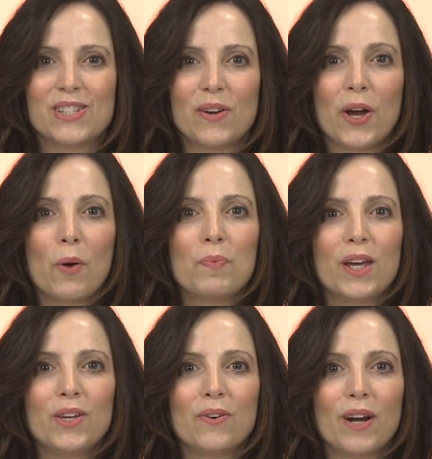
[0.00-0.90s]
So I hope
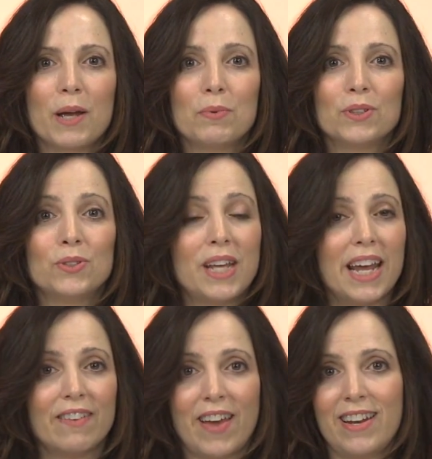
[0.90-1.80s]
that you are able to
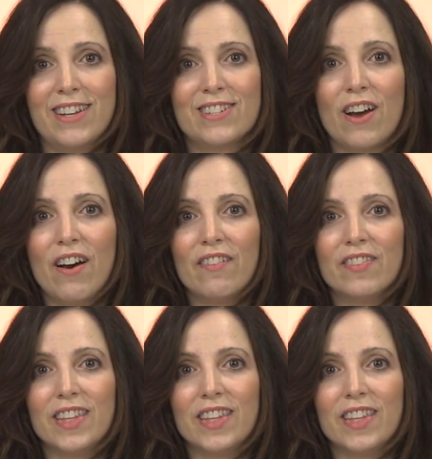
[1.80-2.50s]
take advantage of